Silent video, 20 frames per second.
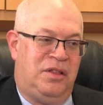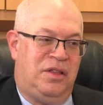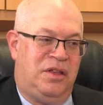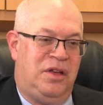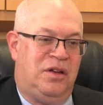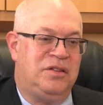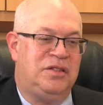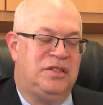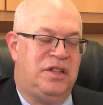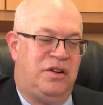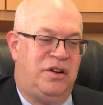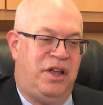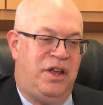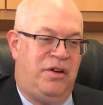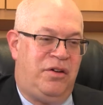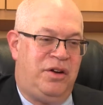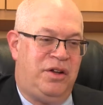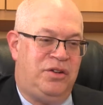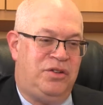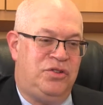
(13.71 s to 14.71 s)
The Youngstown
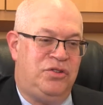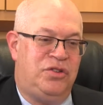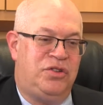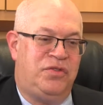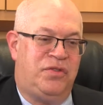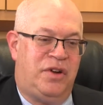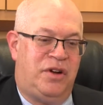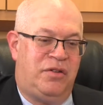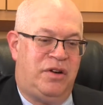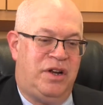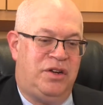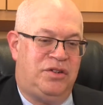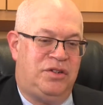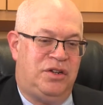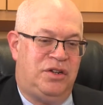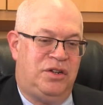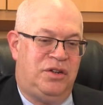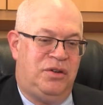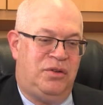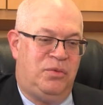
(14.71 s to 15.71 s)
Area Jewish
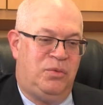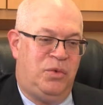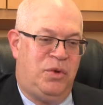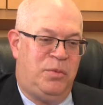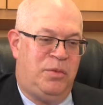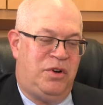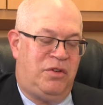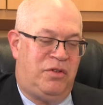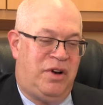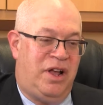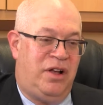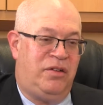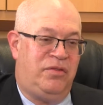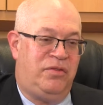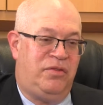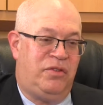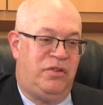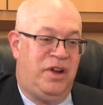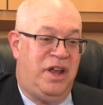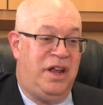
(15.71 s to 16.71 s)
Federation, we've been around
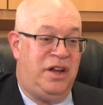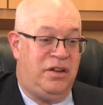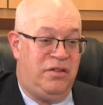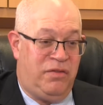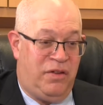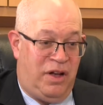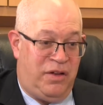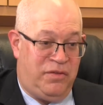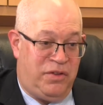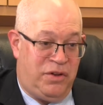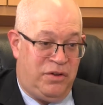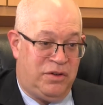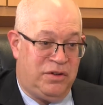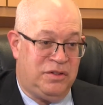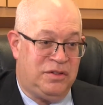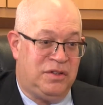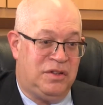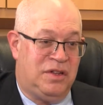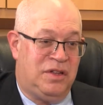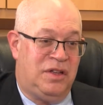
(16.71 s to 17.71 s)
for 85
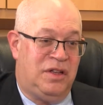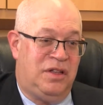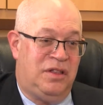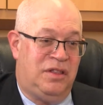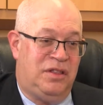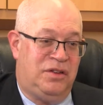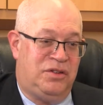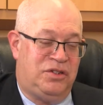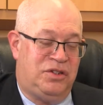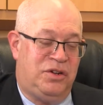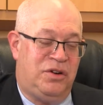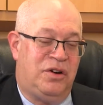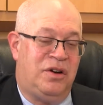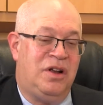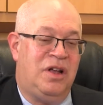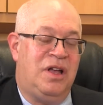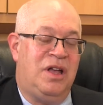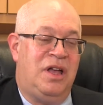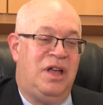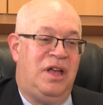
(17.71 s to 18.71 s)
years this
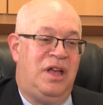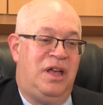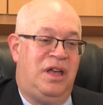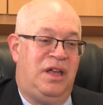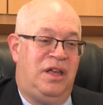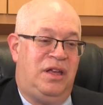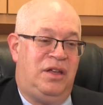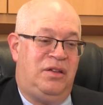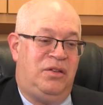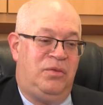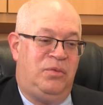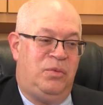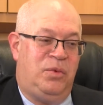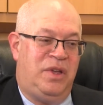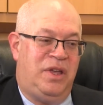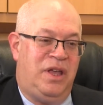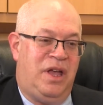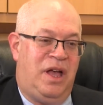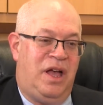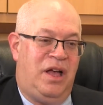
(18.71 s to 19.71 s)
year, and
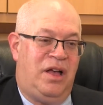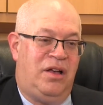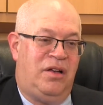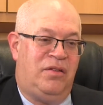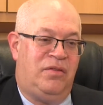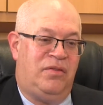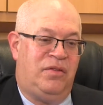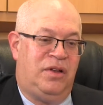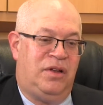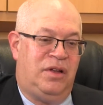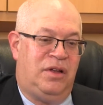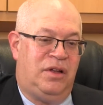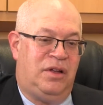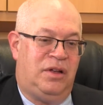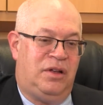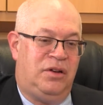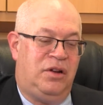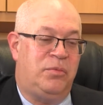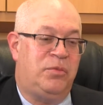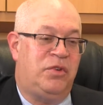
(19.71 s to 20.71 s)
we have
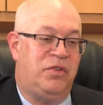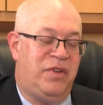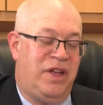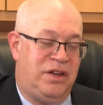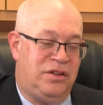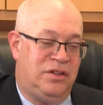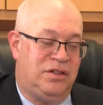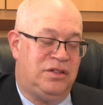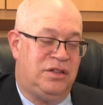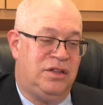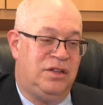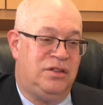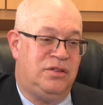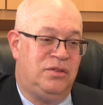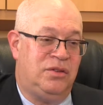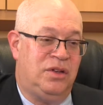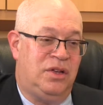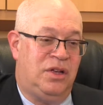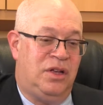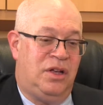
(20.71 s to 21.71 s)
a number of
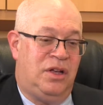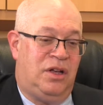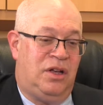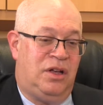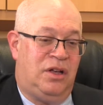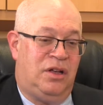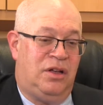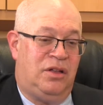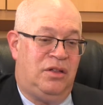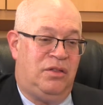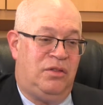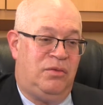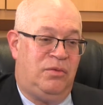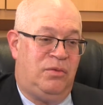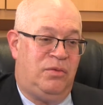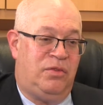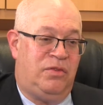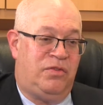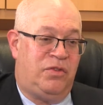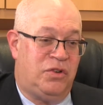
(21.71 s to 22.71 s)
agencies.
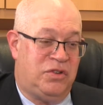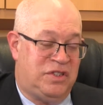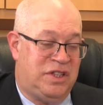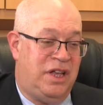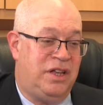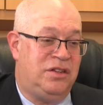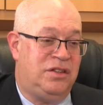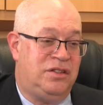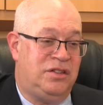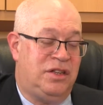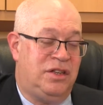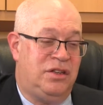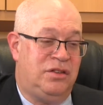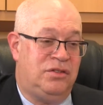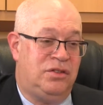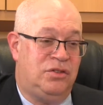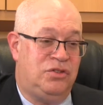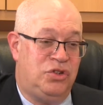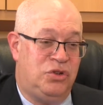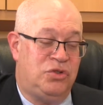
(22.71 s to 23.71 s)
First agency
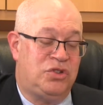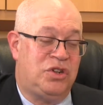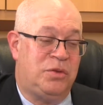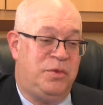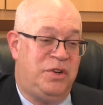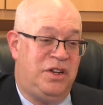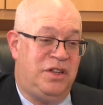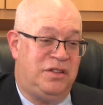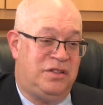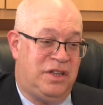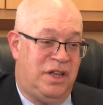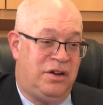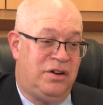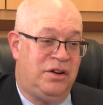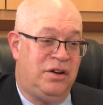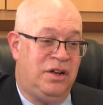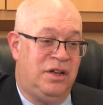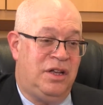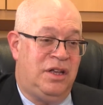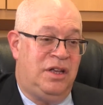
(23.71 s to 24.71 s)
is the Jewish Community
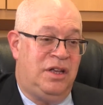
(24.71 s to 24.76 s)
Center,